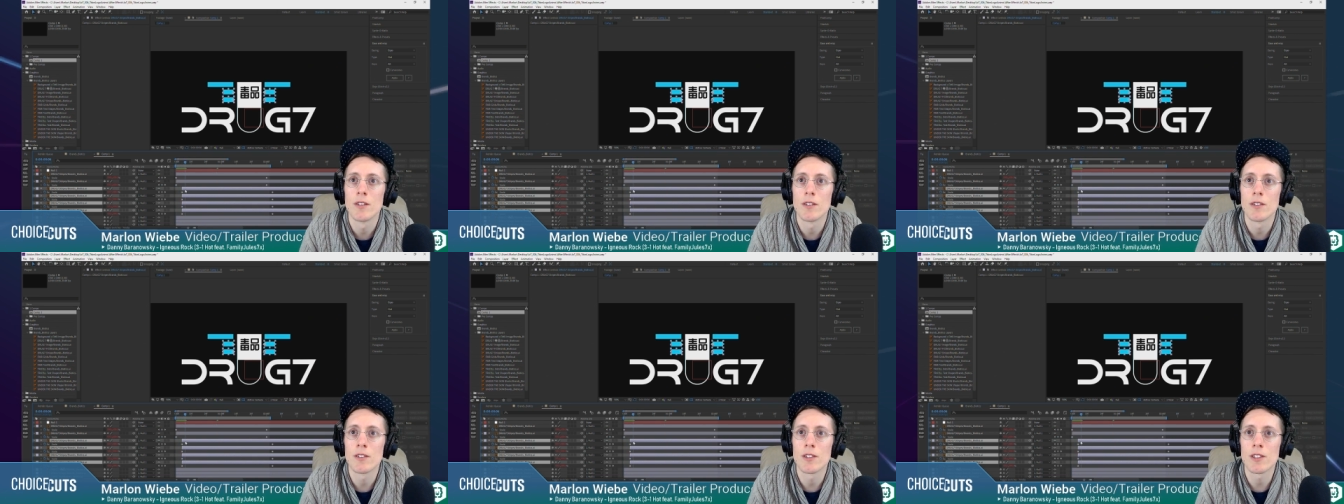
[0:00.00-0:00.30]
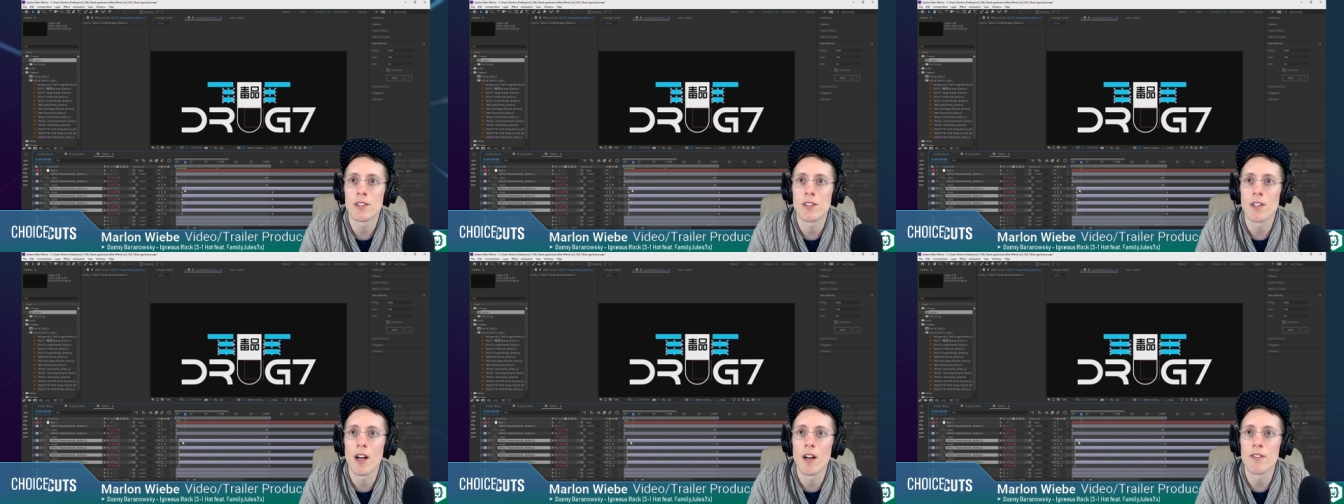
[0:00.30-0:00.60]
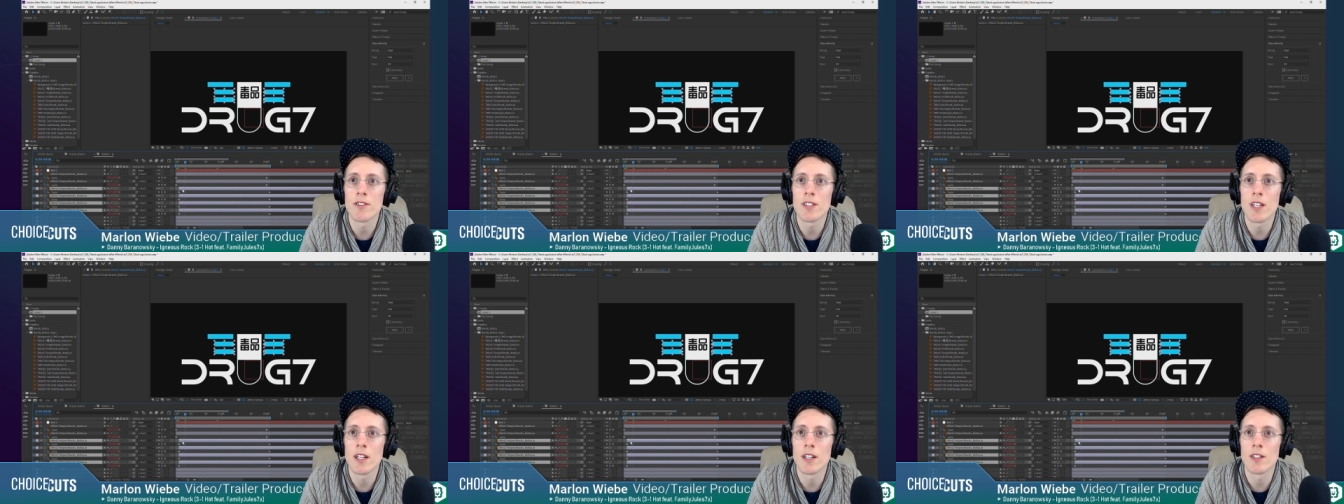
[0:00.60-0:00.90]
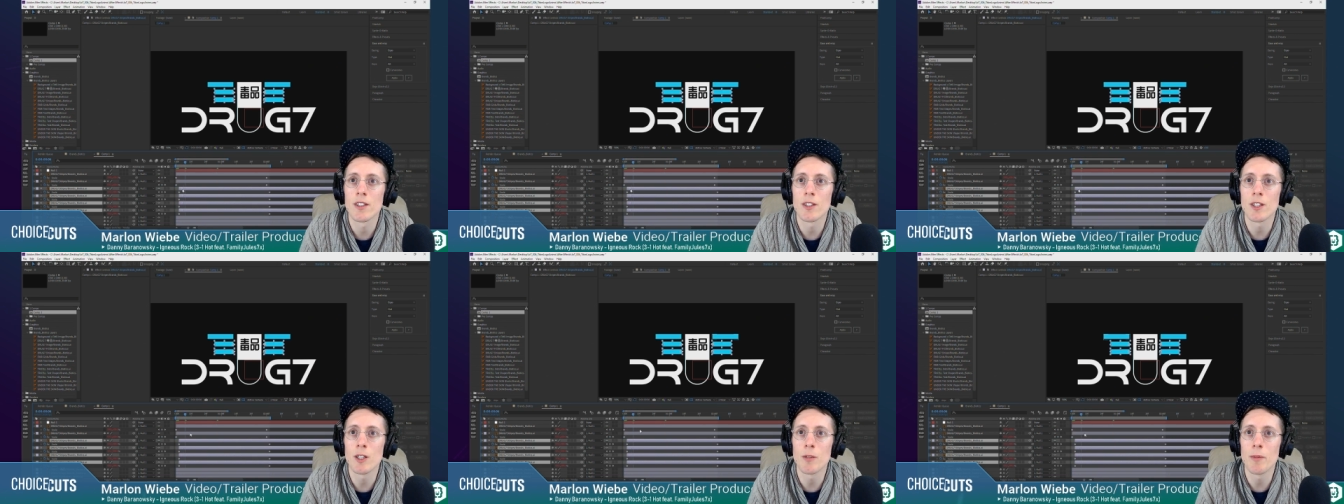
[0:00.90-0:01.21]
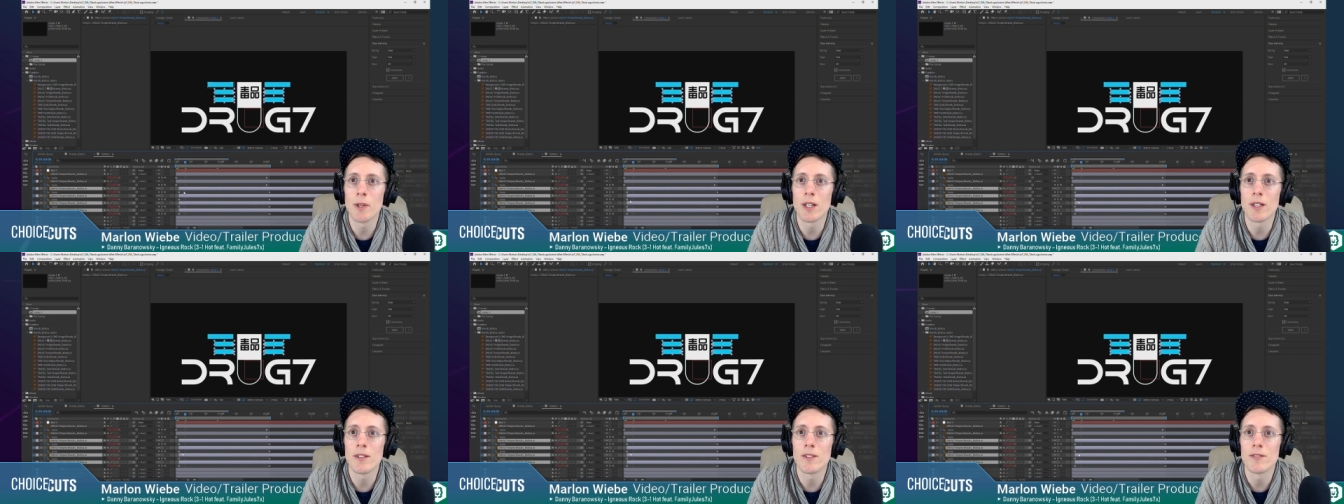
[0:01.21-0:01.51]
Just offset it a little
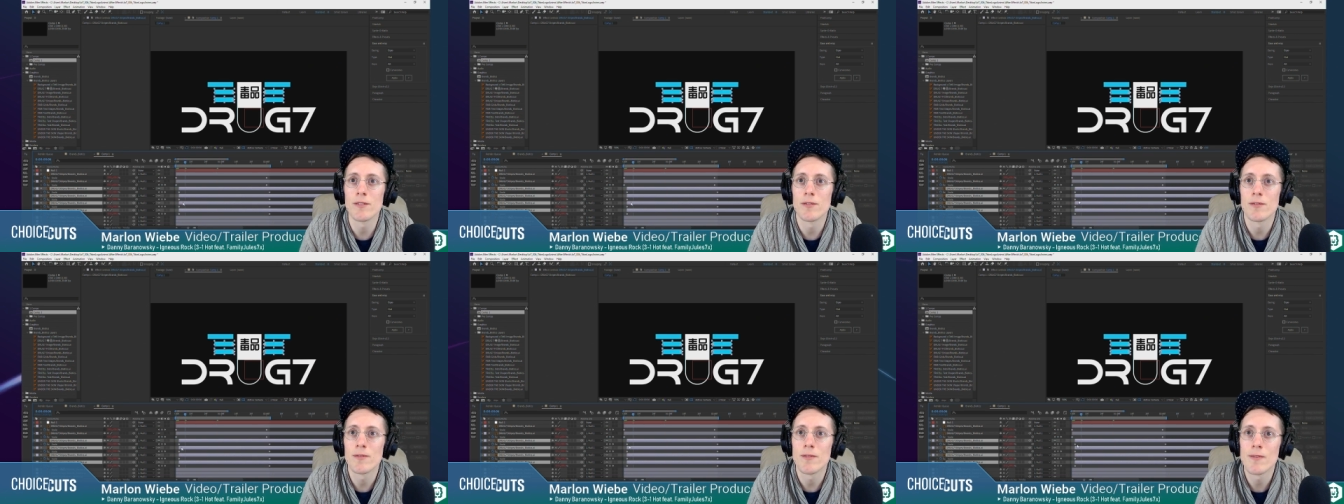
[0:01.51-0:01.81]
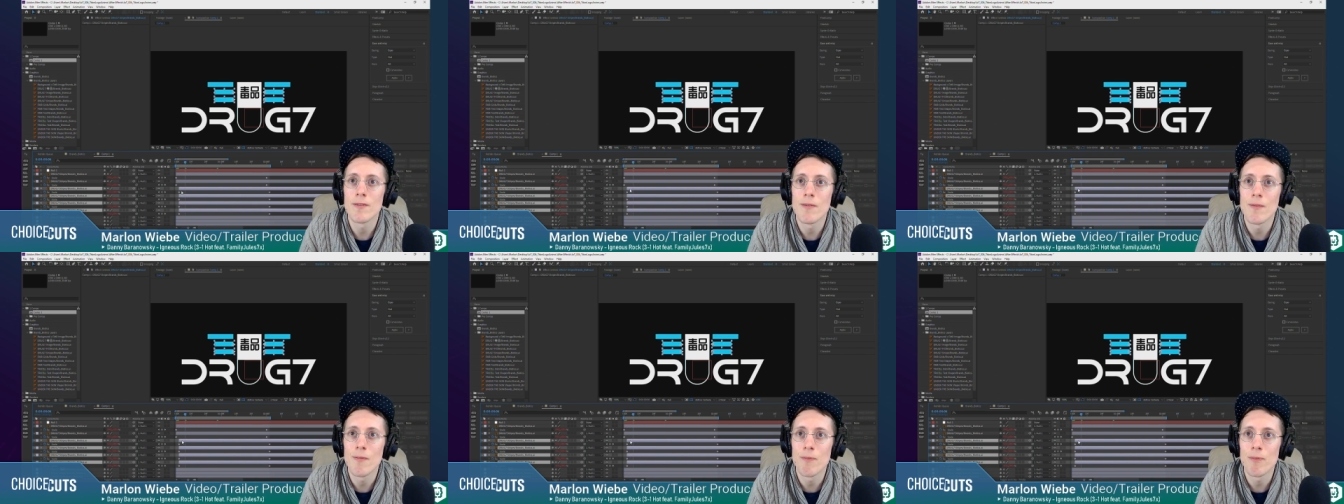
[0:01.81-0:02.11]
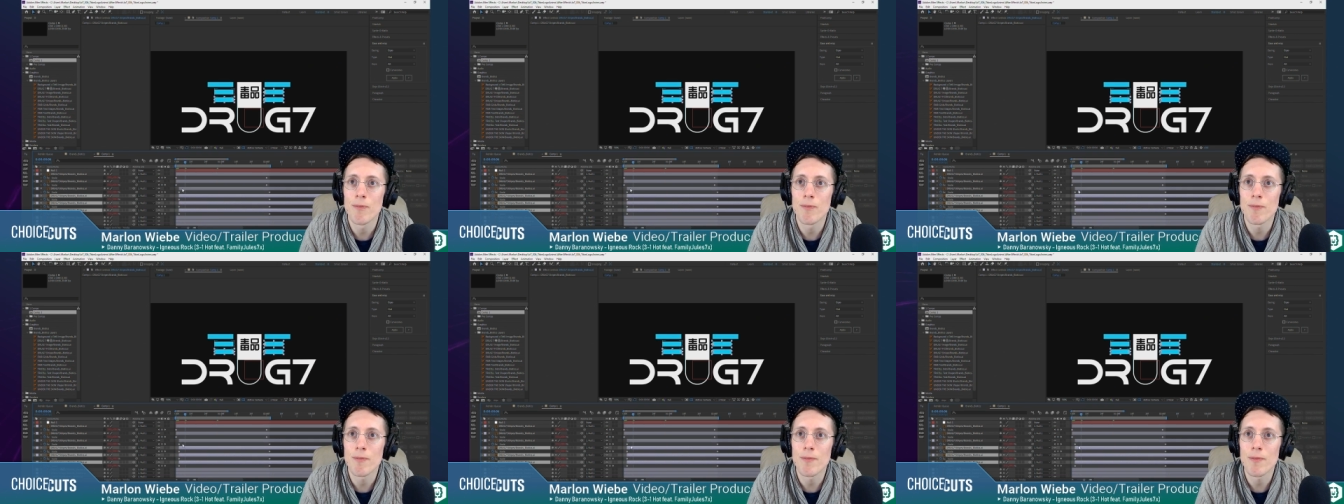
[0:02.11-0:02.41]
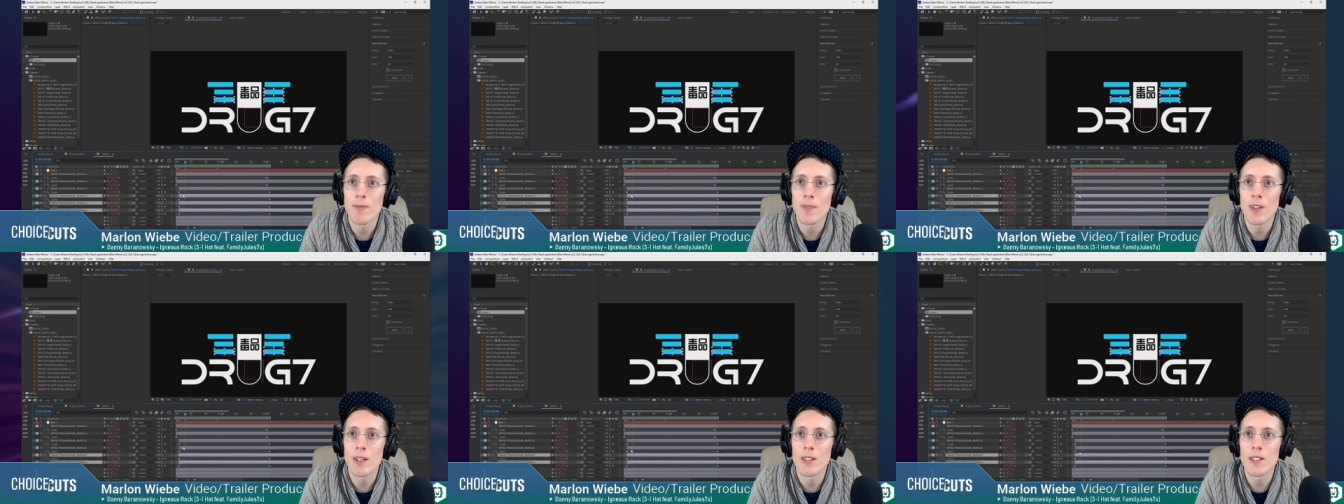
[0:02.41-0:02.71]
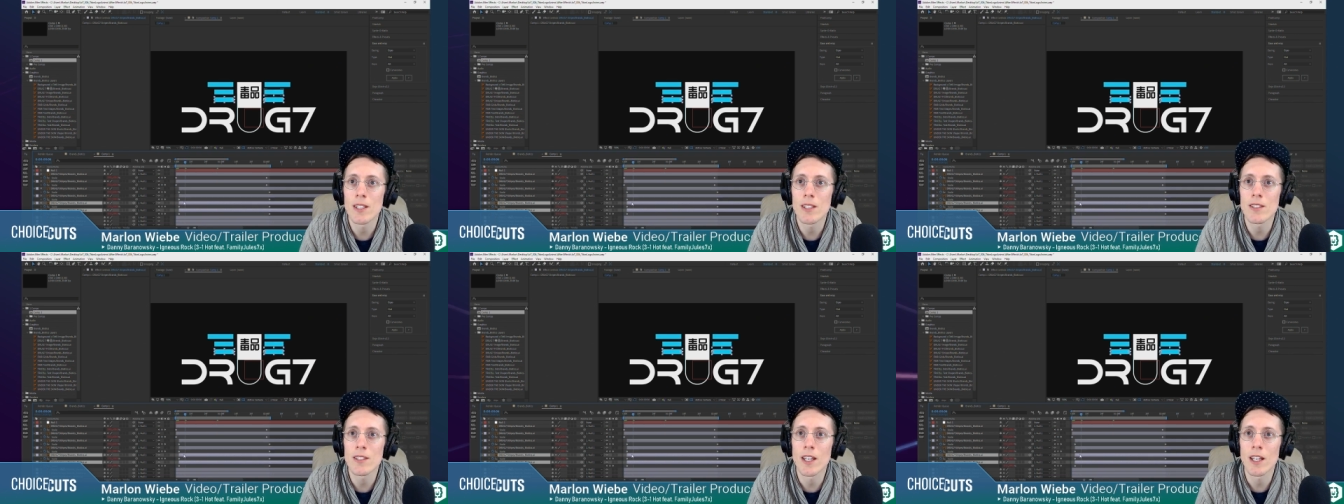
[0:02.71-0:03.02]
bit.
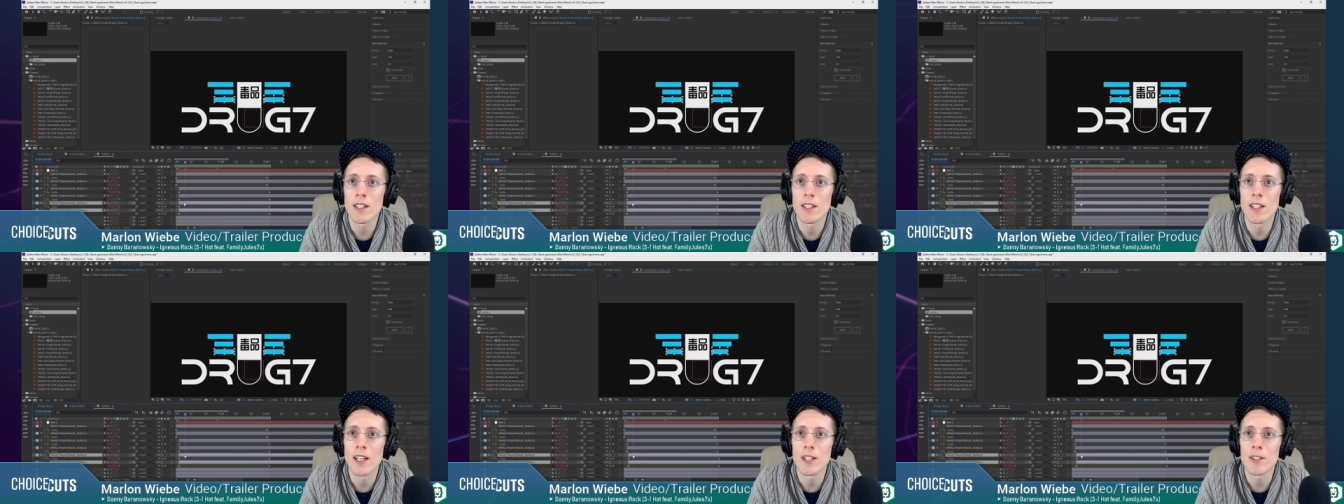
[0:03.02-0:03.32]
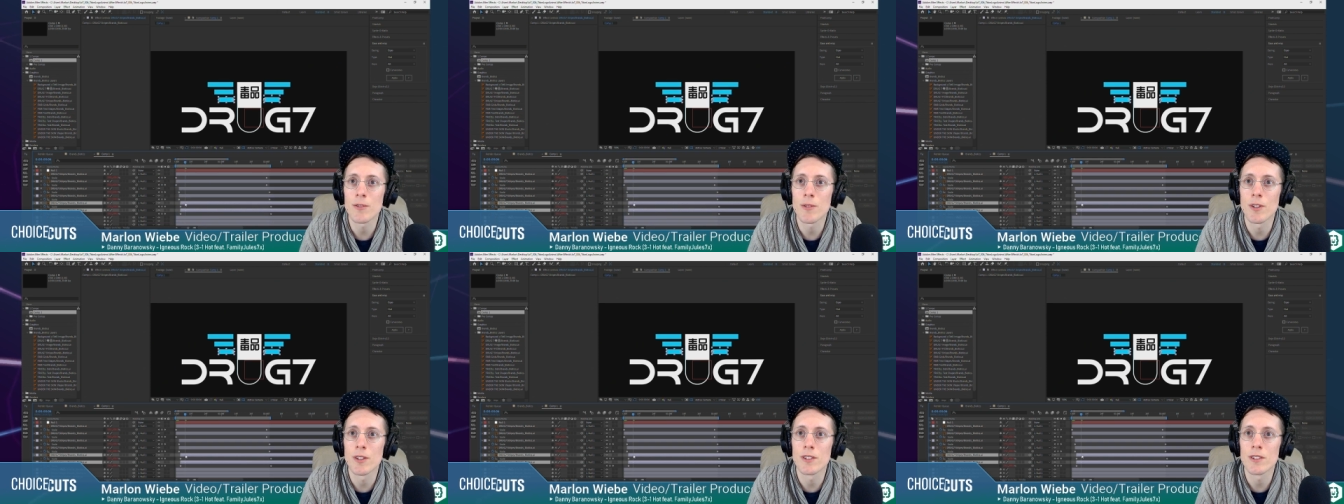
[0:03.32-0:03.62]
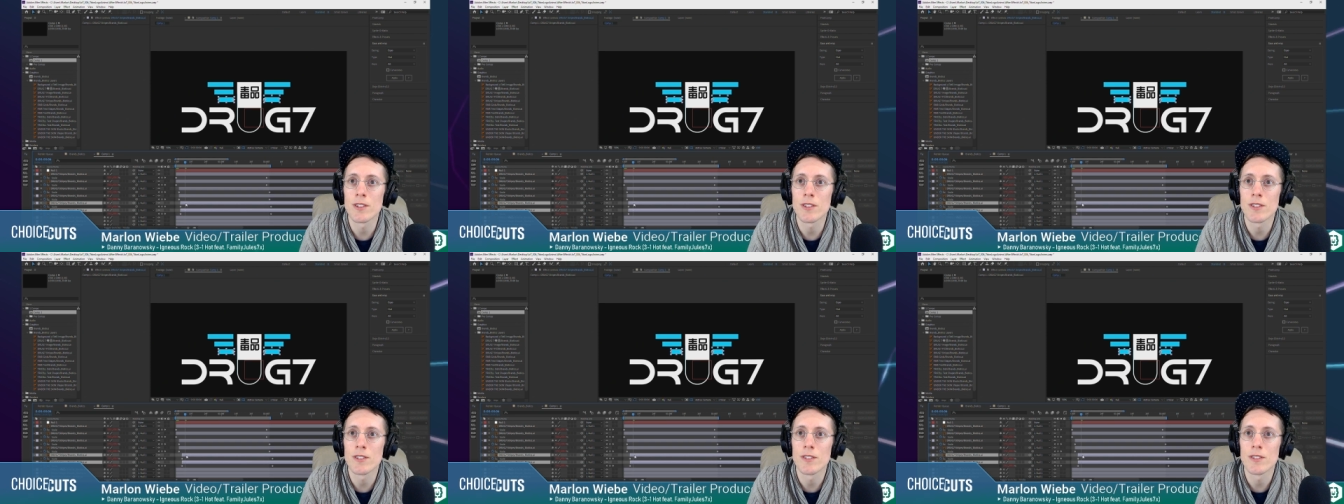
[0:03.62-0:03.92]
Deselect the next ones,